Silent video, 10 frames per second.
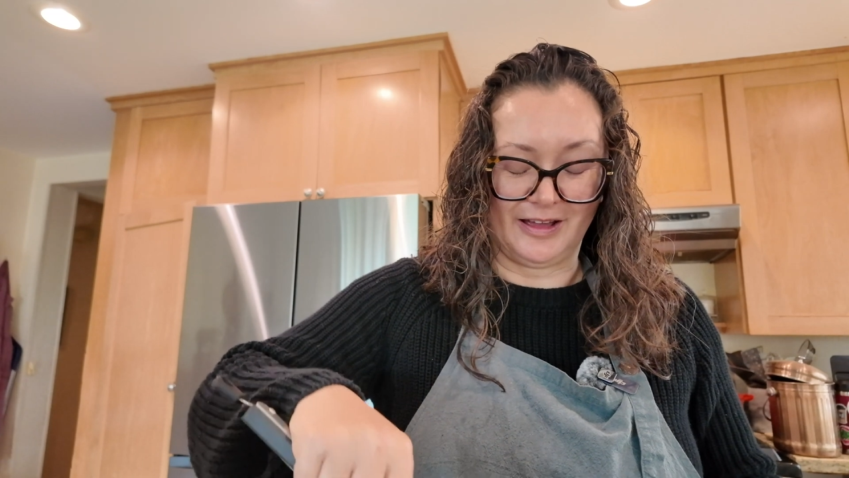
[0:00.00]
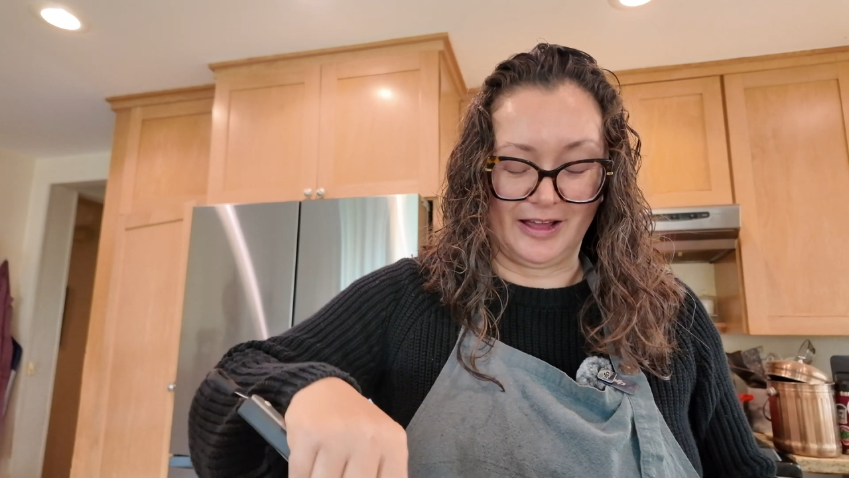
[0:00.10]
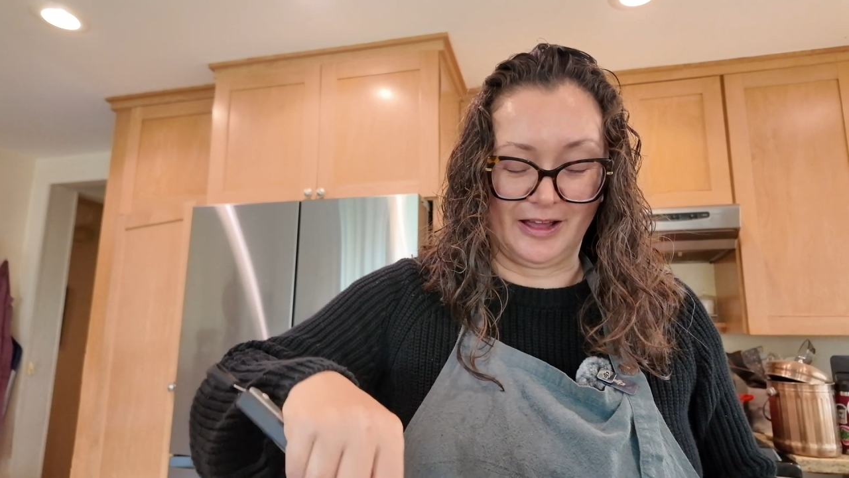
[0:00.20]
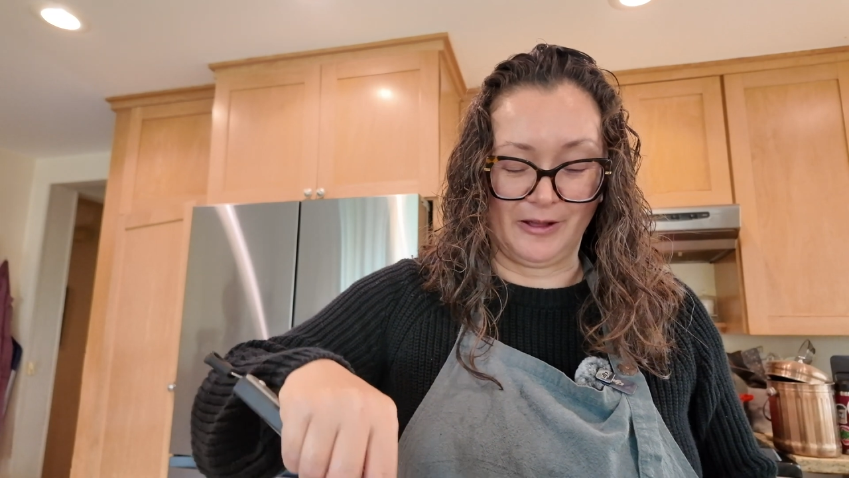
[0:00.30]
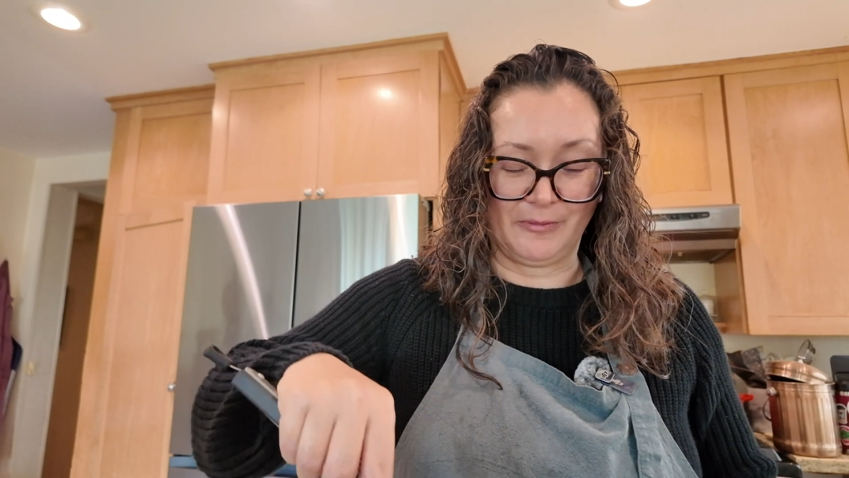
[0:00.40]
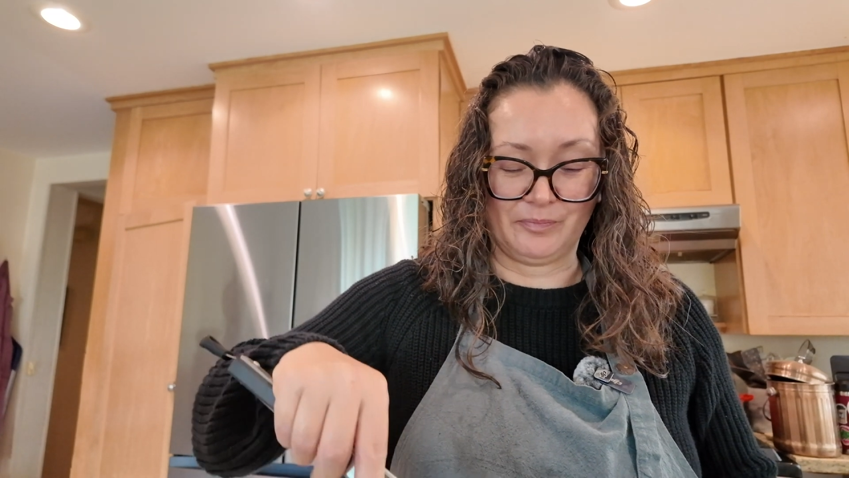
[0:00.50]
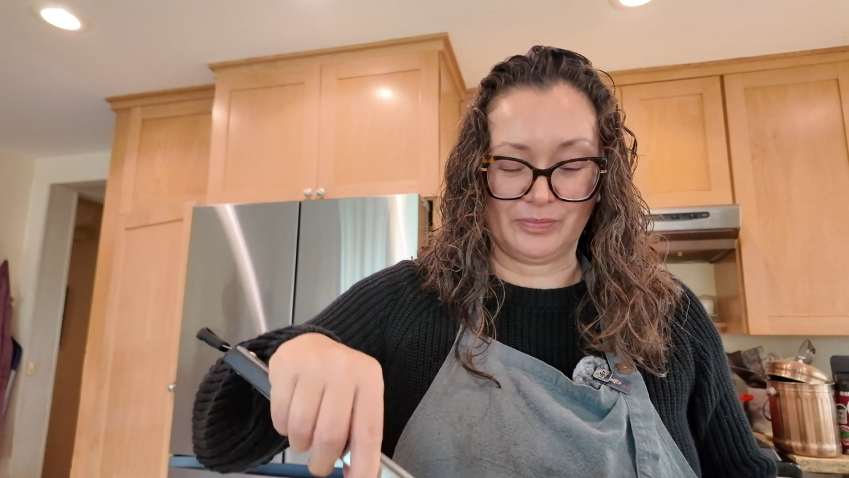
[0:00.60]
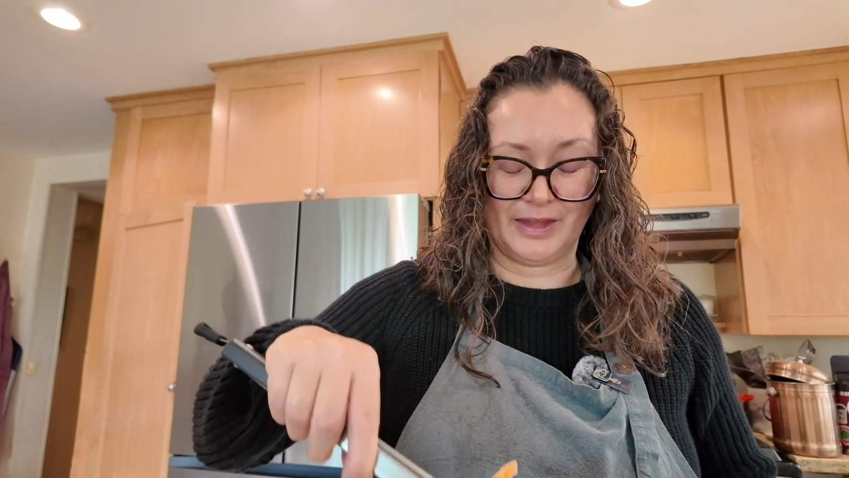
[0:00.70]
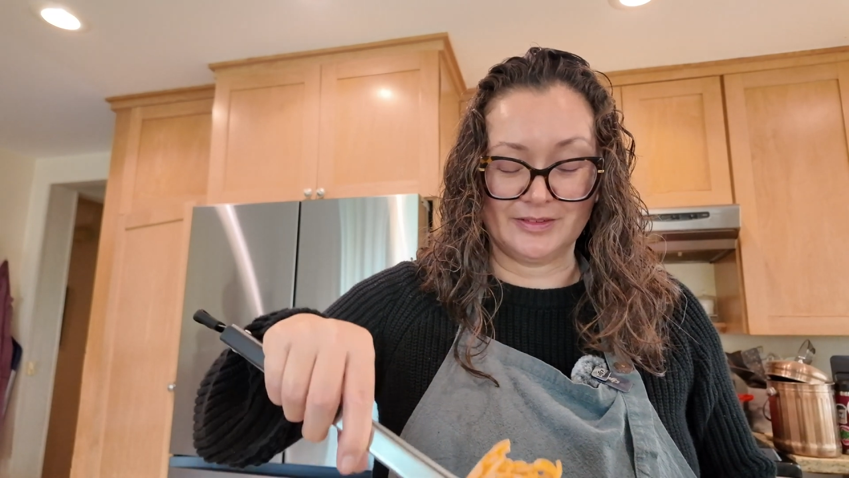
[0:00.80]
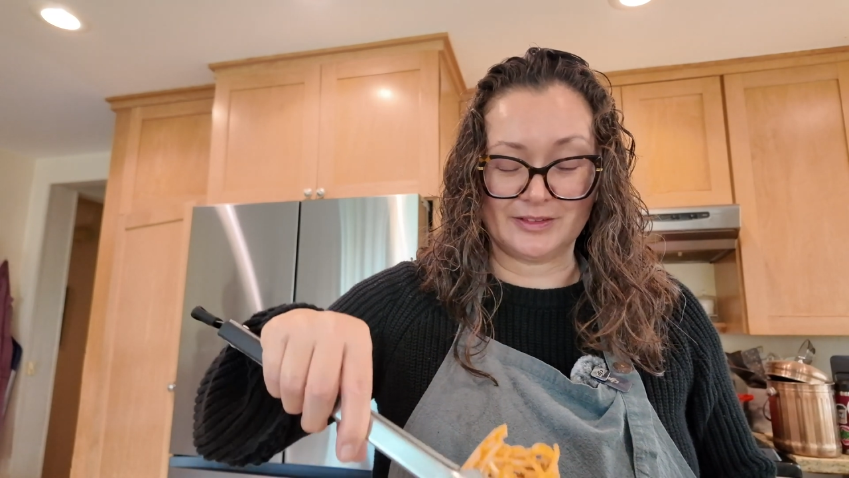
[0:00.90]

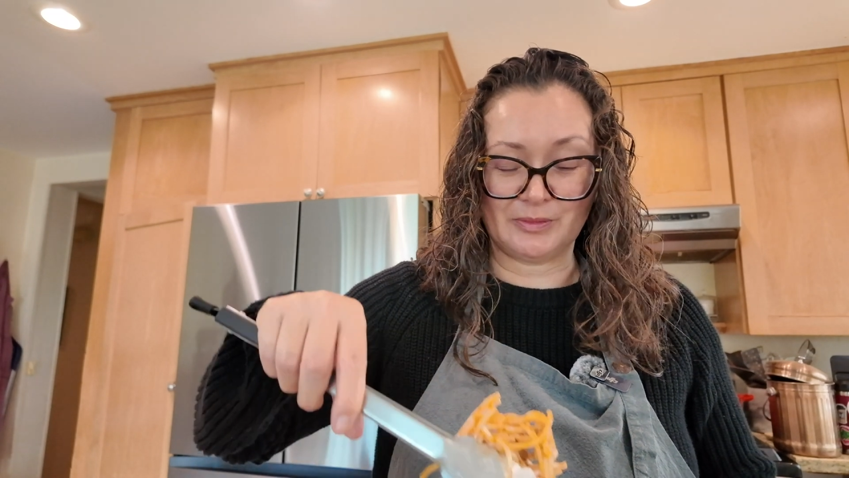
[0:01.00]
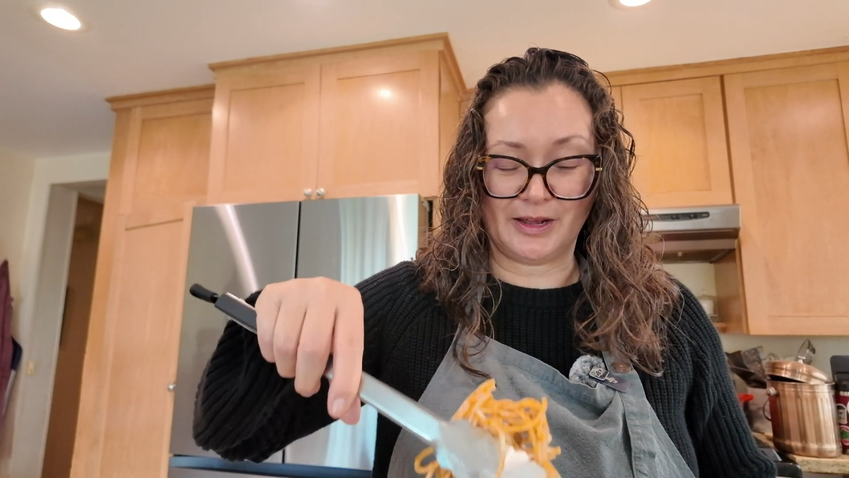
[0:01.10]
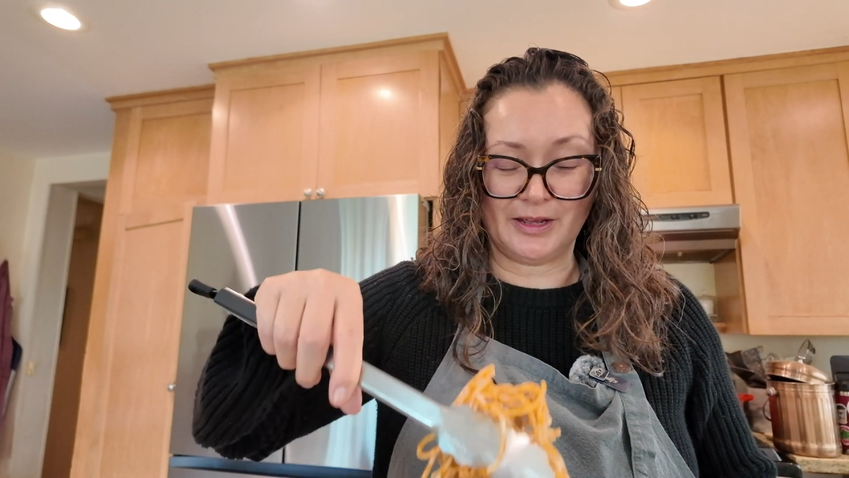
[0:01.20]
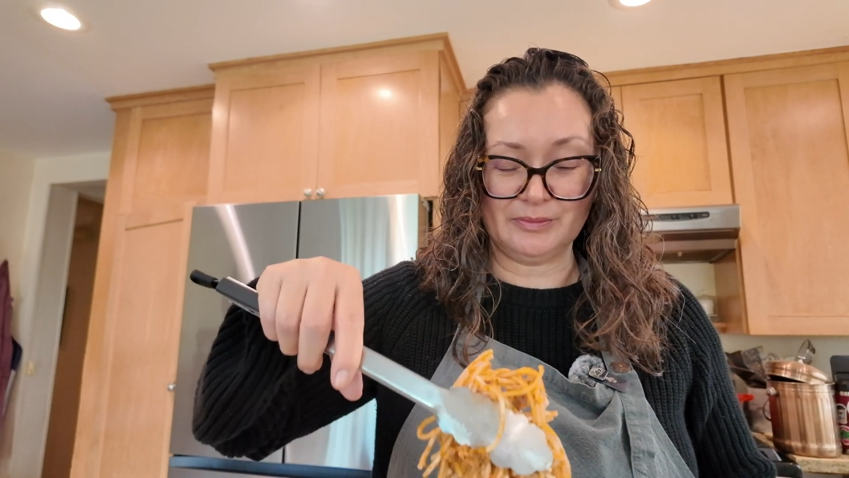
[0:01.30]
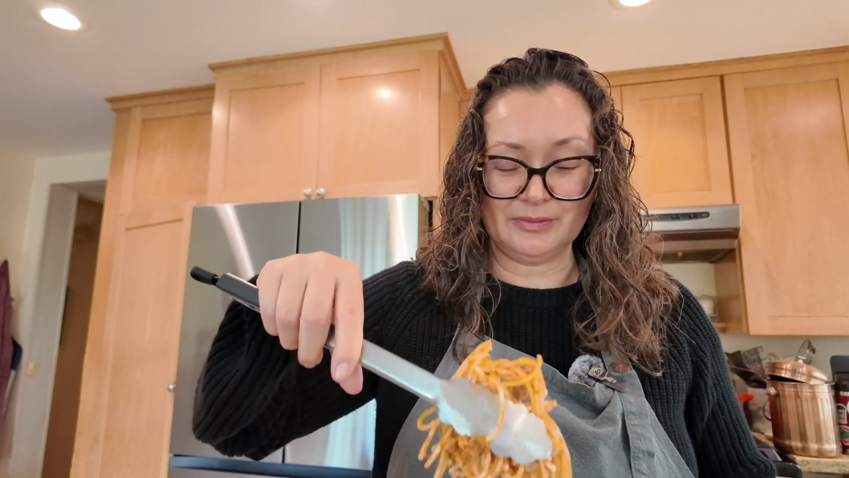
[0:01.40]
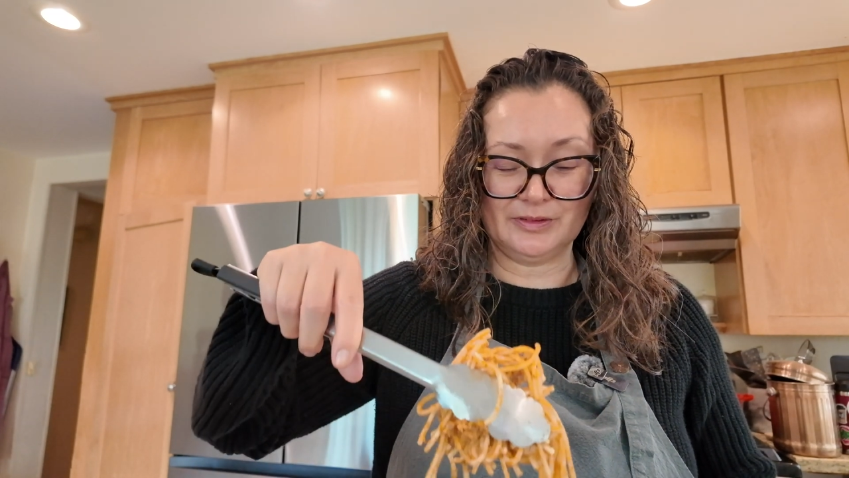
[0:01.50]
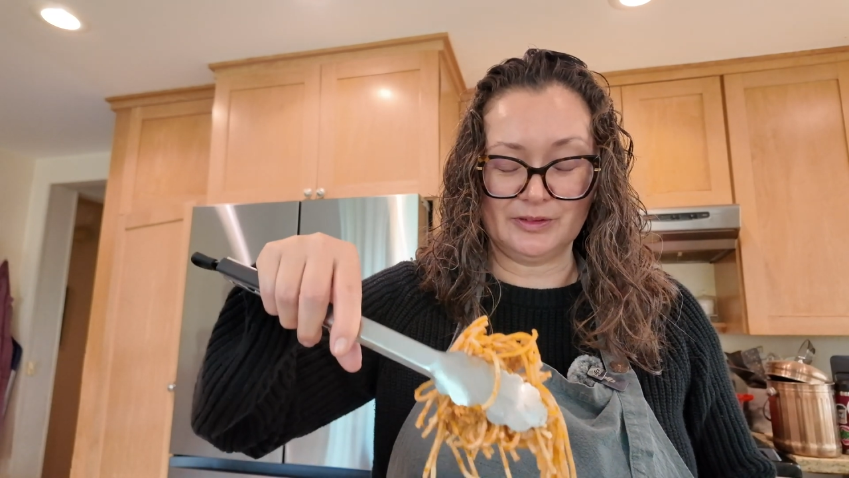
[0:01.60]
And sometimes,